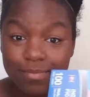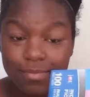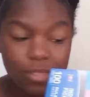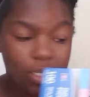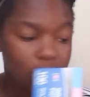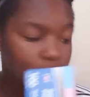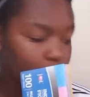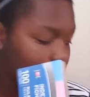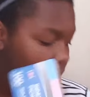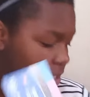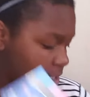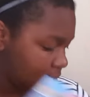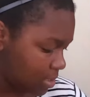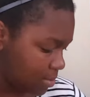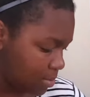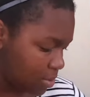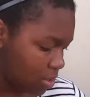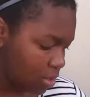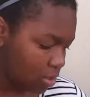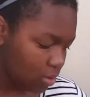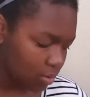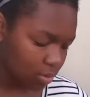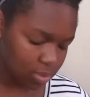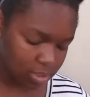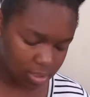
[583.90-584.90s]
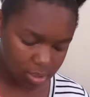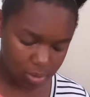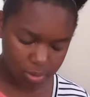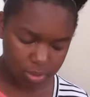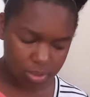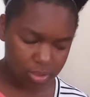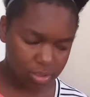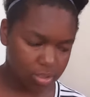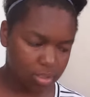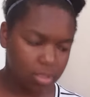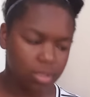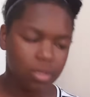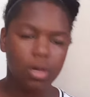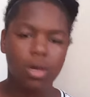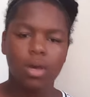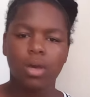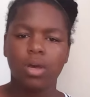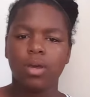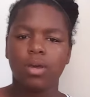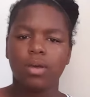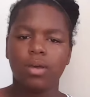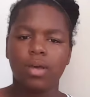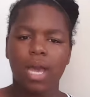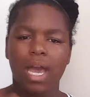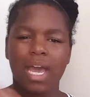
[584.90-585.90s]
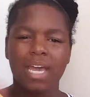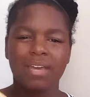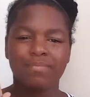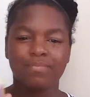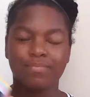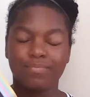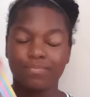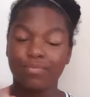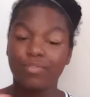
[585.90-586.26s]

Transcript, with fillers: go get some of those those are I,